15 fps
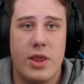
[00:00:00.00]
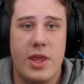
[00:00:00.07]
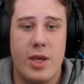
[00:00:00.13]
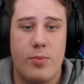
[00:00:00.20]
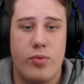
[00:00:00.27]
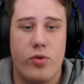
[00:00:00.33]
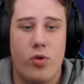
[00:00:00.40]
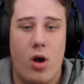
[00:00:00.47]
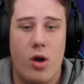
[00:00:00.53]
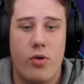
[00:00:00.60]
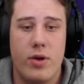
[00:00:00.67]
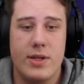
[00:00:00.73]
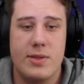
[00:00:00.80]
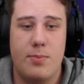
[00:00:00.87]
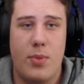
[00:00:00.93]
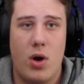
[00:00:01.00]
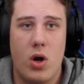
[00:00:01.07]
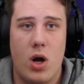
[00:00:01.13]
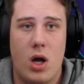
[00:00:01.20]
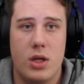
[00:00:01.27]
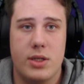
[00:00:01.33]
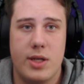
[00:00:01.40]
the progress
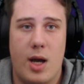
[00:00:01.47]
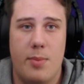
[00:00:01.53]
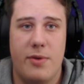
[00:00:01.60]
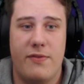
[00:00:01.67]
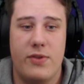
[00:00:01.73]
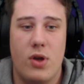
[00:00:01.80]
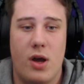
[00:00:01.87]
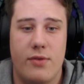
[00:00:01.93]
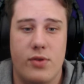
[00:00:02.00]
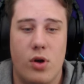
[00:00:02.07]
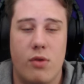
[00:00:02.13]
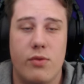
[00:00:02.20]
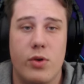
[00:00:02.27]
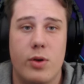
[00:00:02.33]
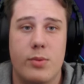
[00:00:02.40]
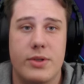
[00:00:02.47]
bar on top if you hover over it,